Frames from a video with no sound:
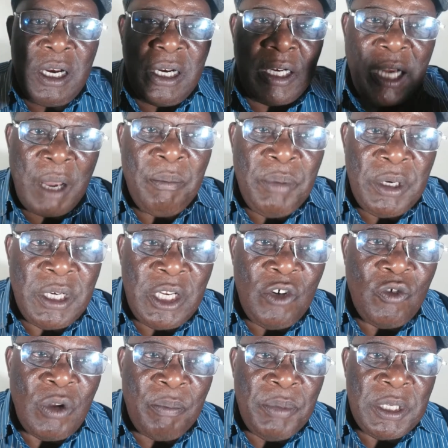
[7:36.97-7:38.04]
dump it
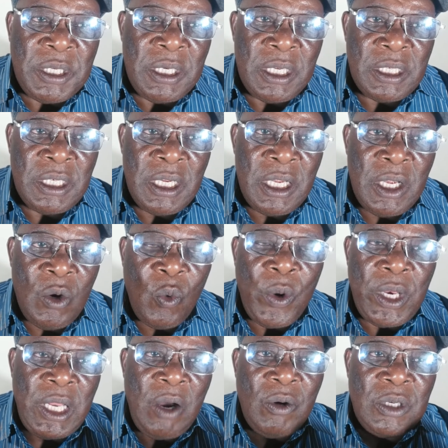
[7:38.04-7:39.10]
into a business
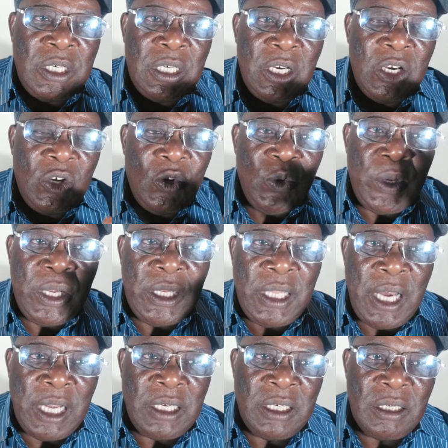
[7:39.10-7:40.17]
without doing
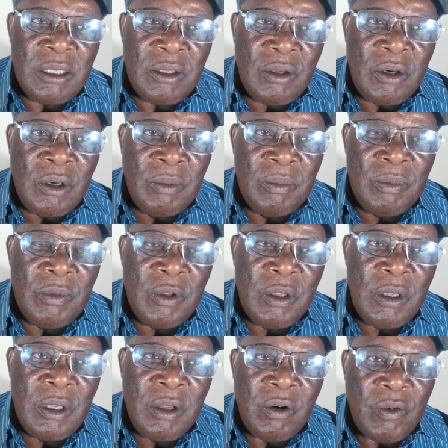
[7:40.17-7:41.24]
that,
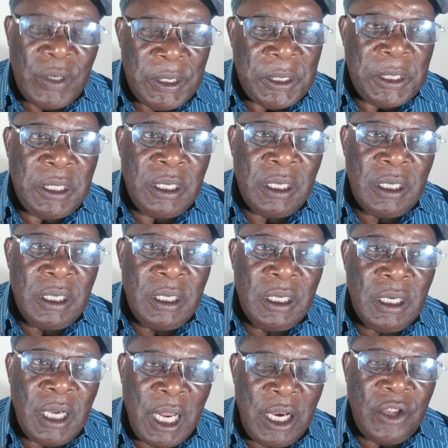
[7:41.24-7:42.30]
risk
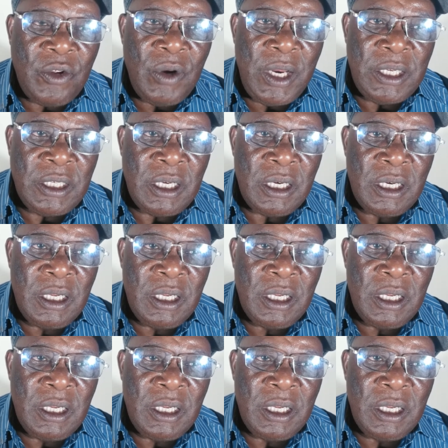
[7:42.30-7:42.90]
calculation.